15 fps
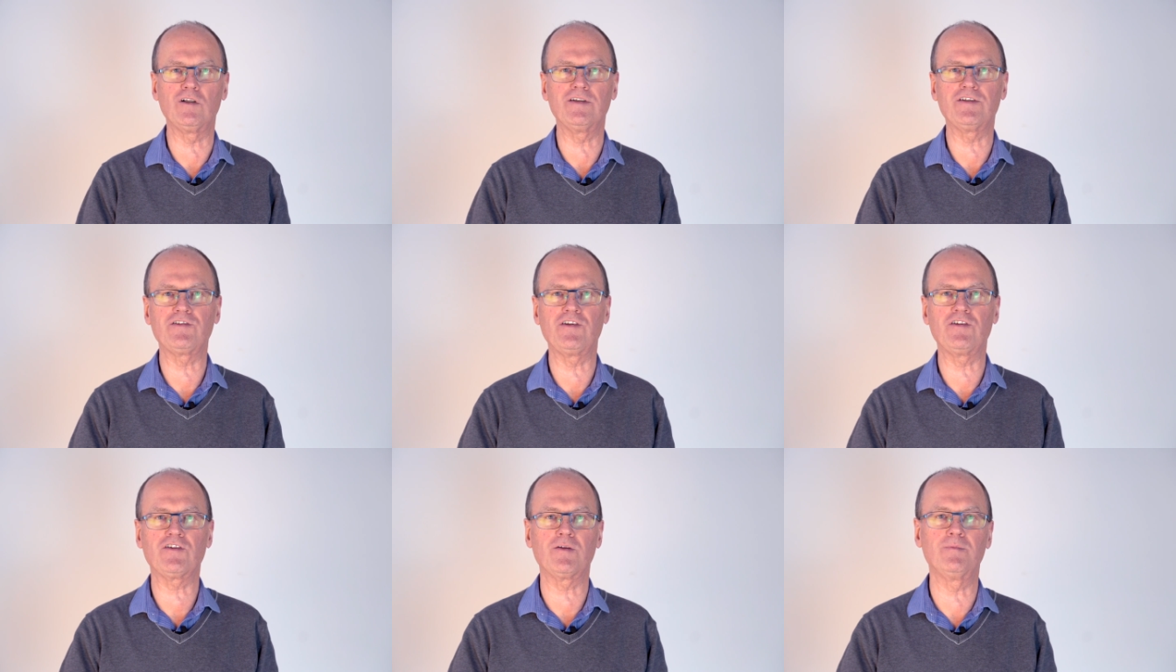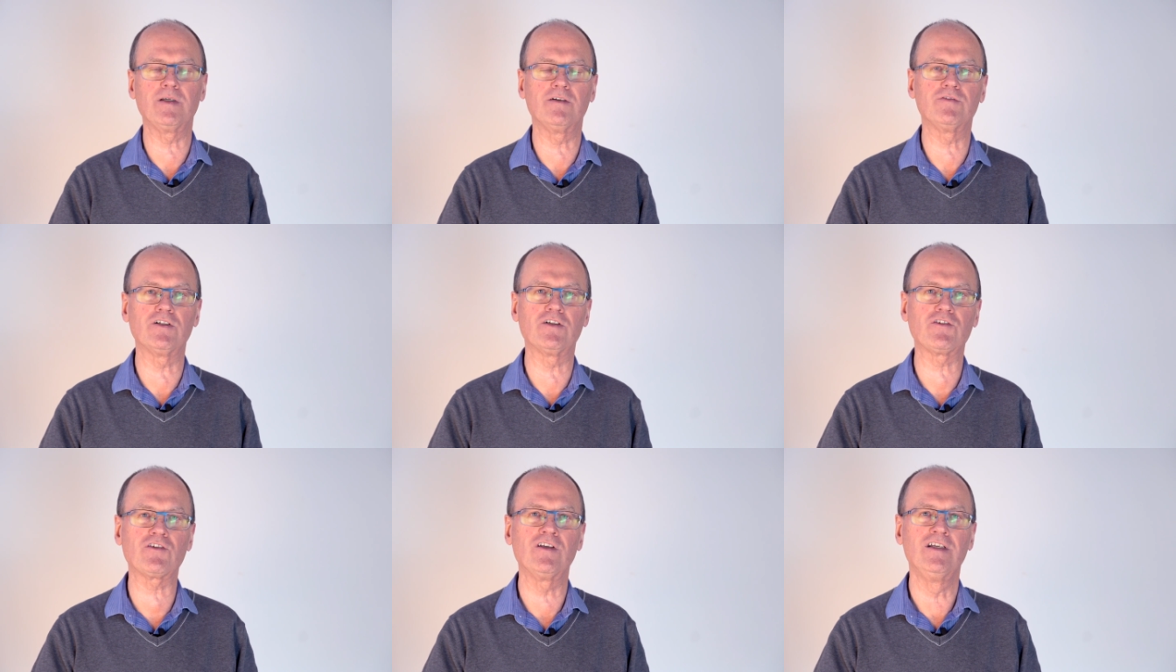This, this can be a
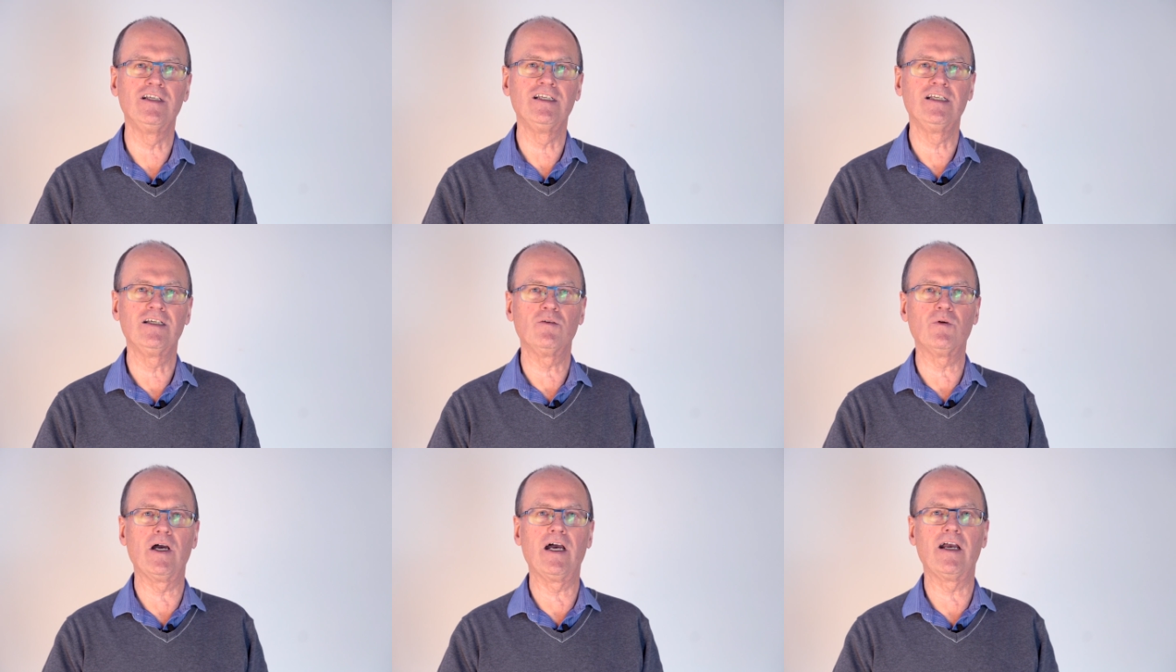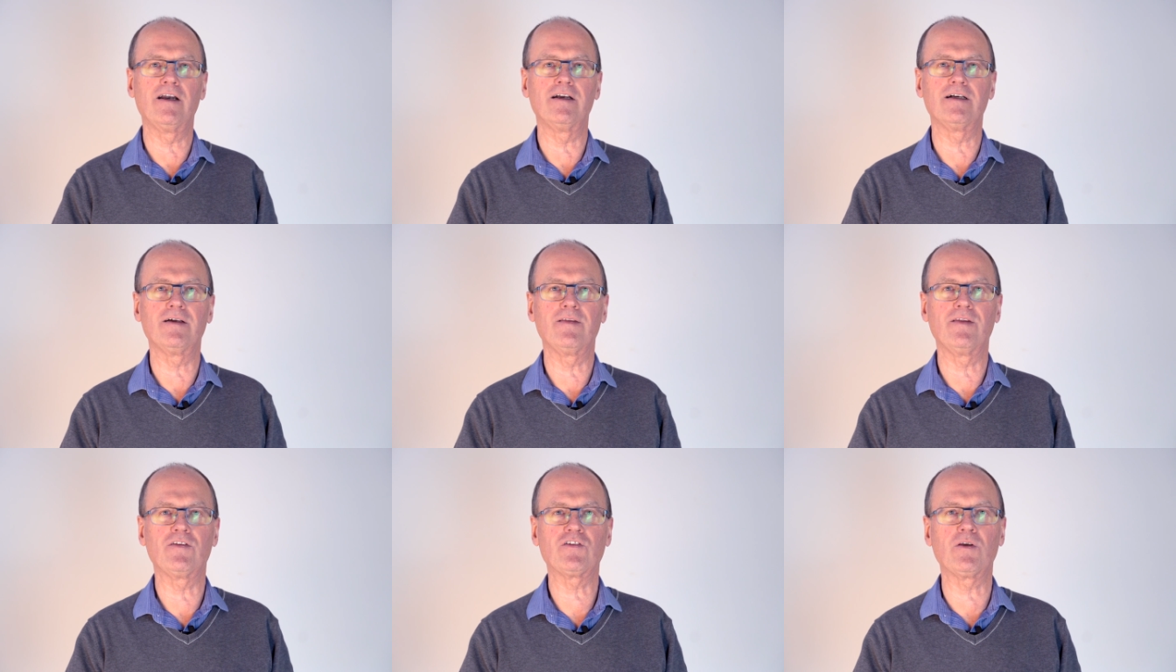verse where
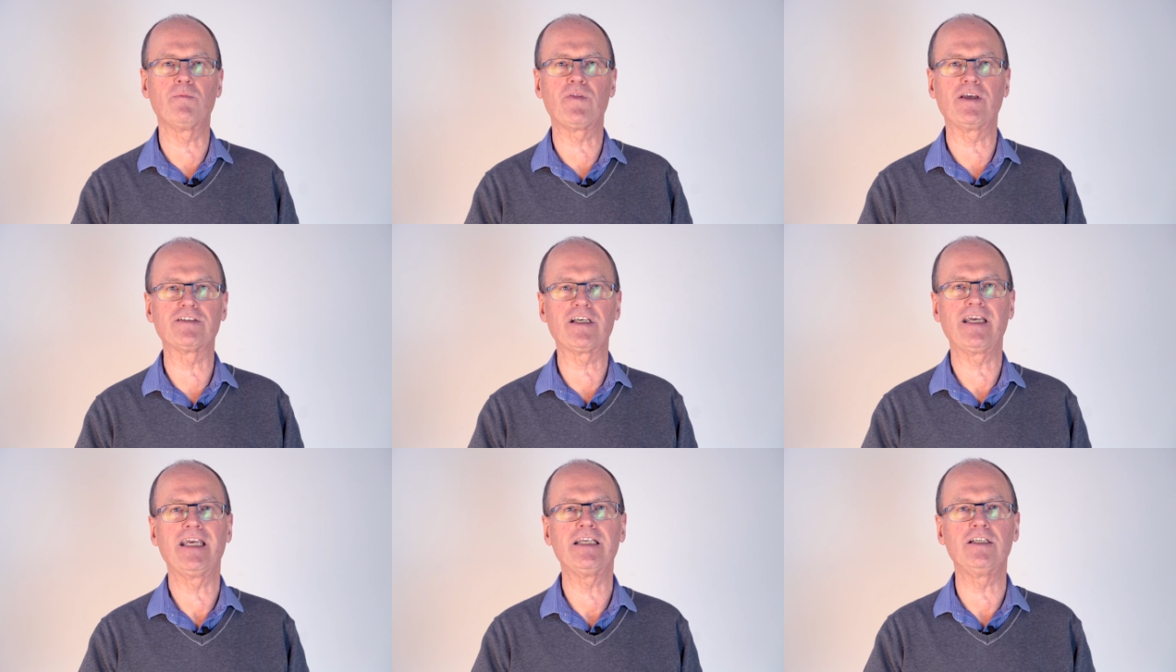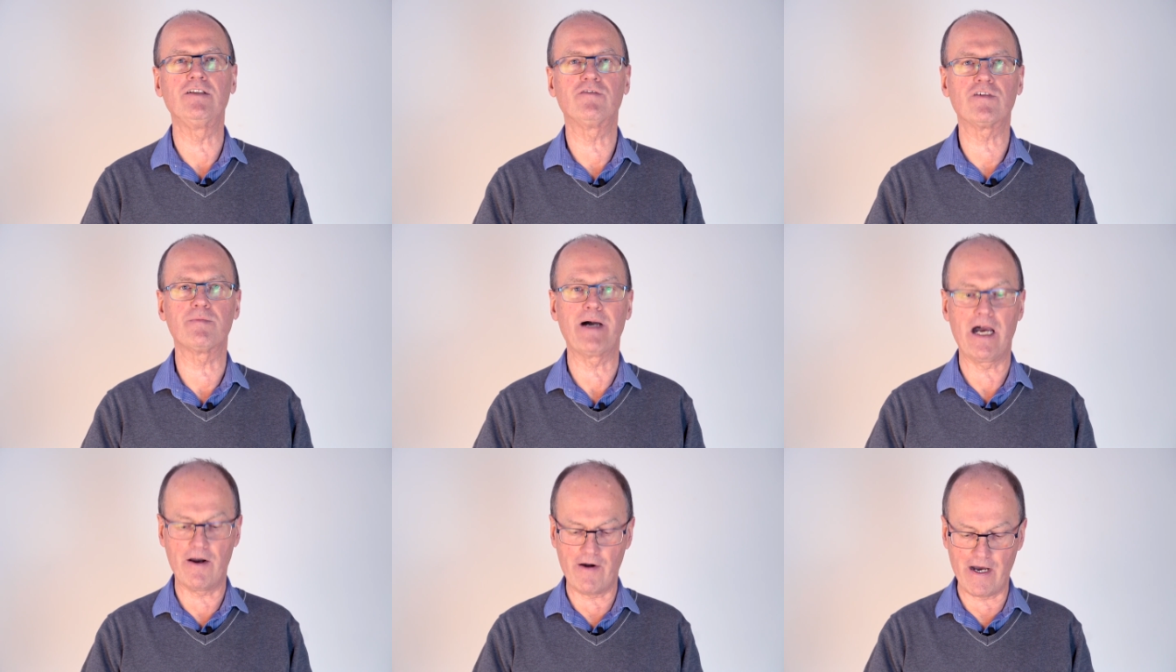uh, some things are hidden from
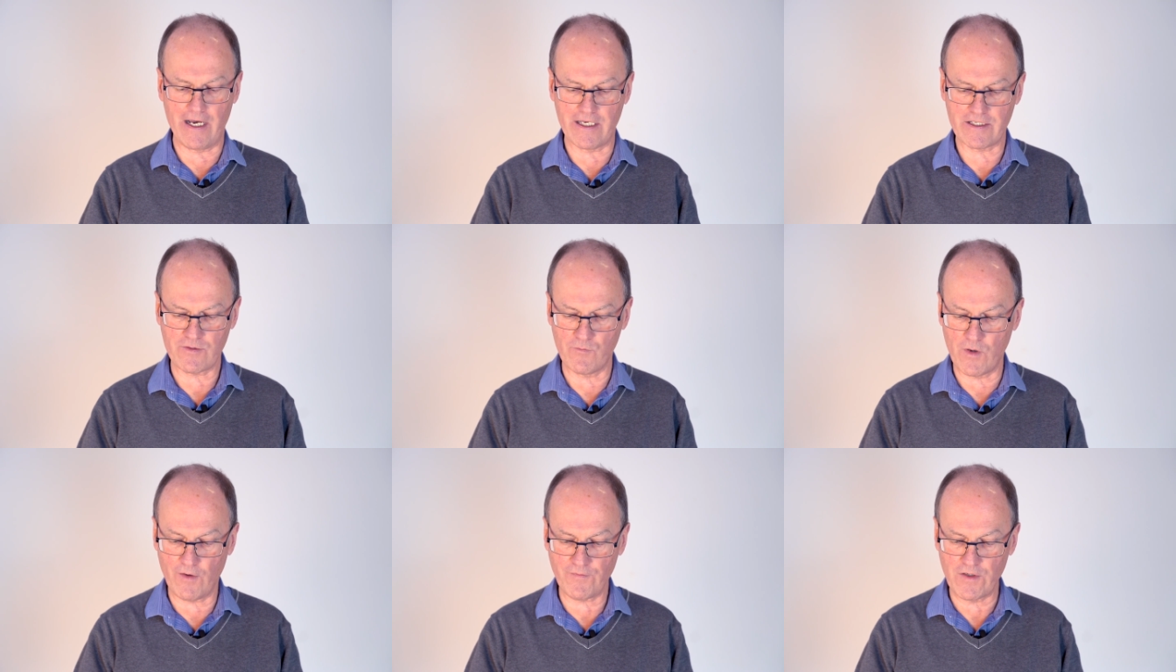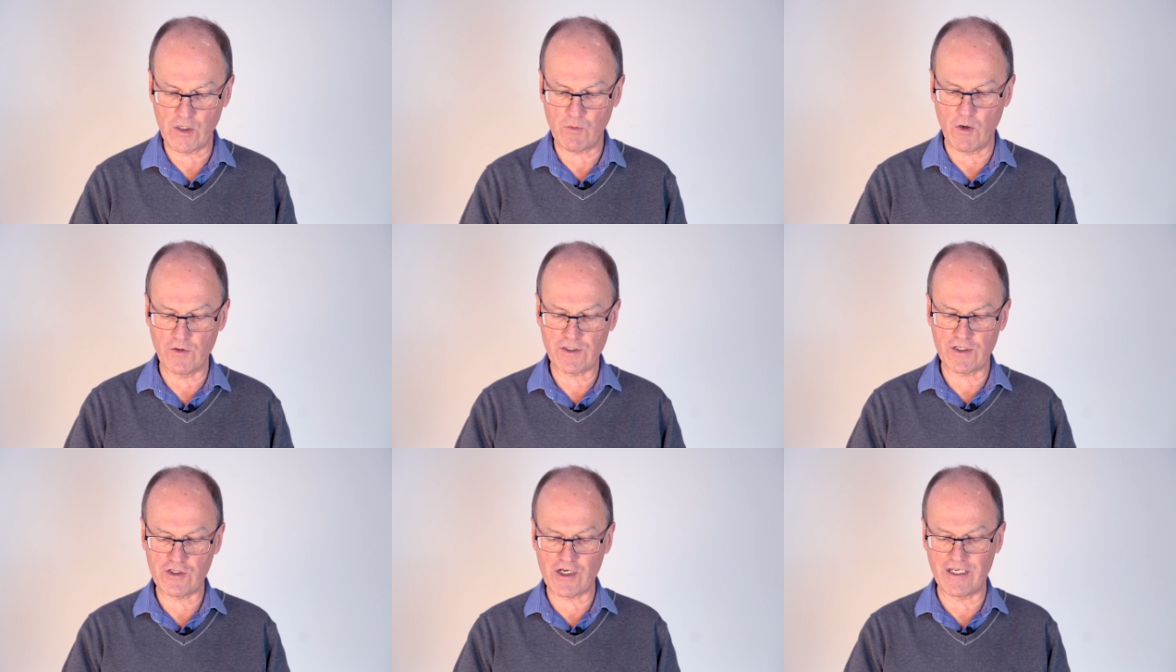our eyes, and we often
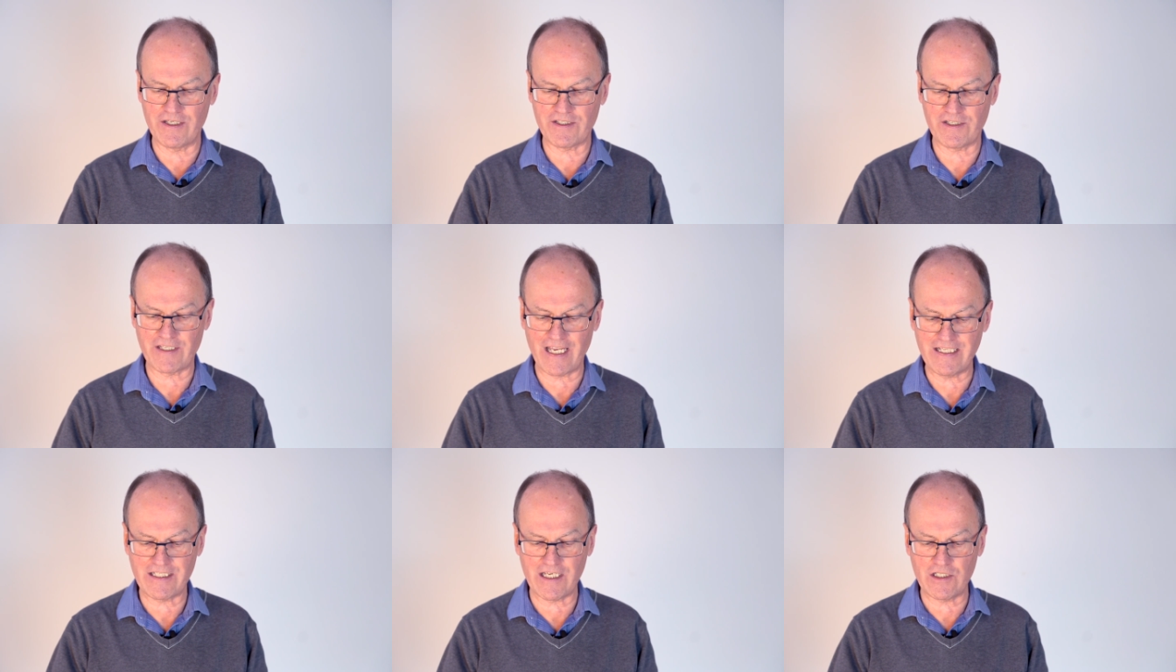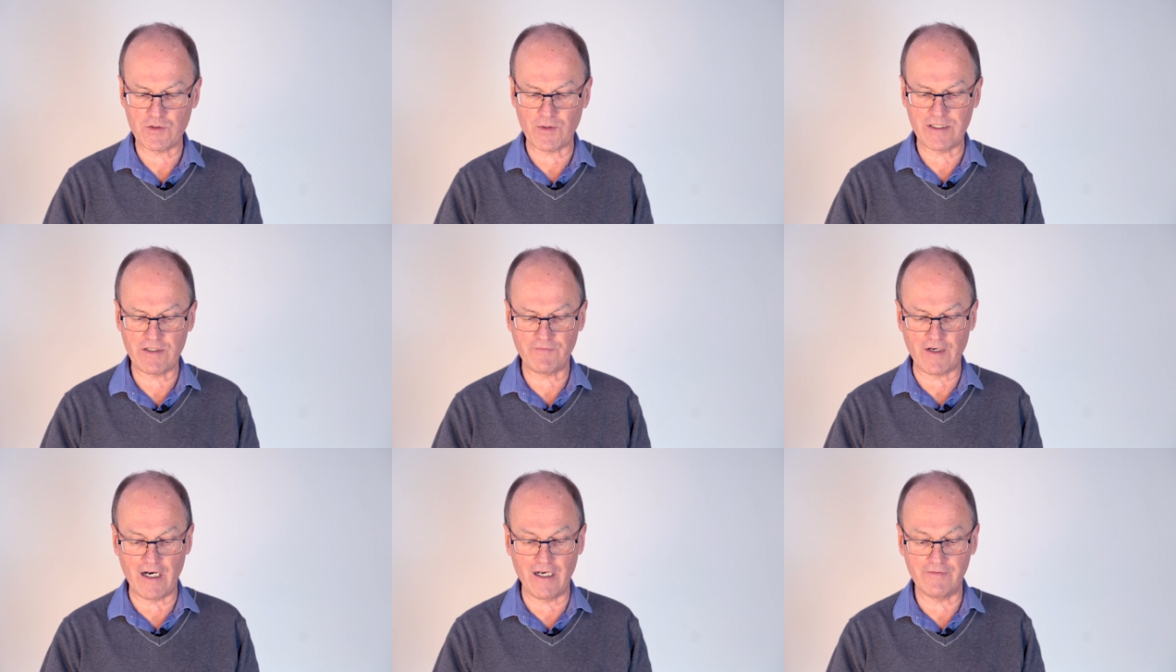quote it, Genesis
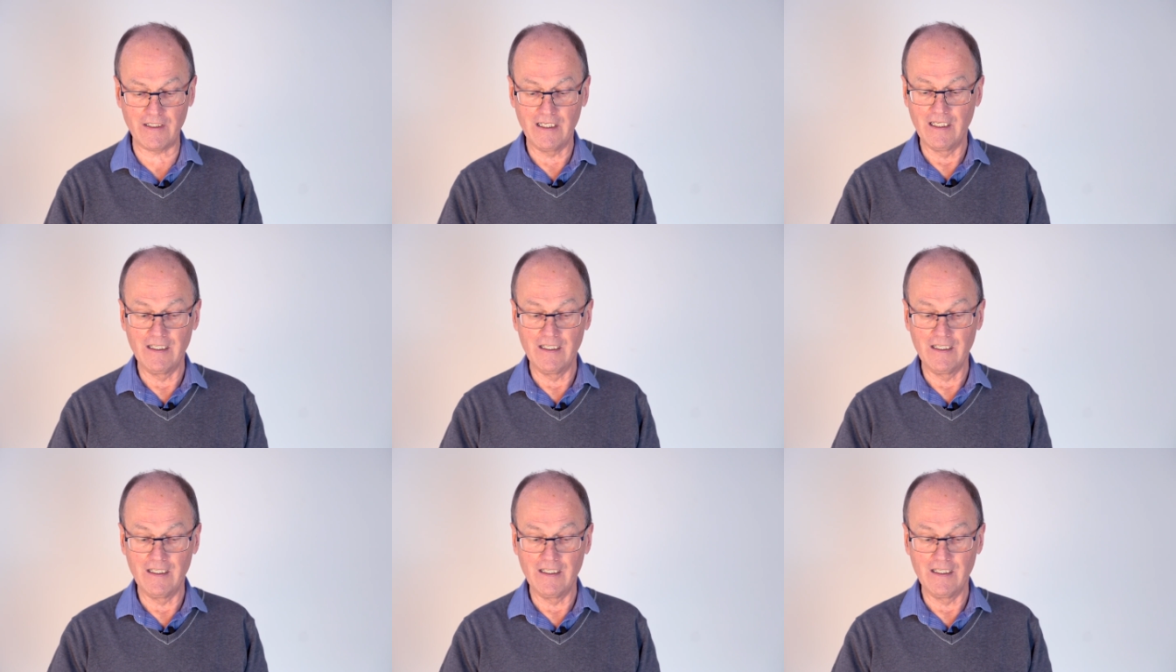18:25,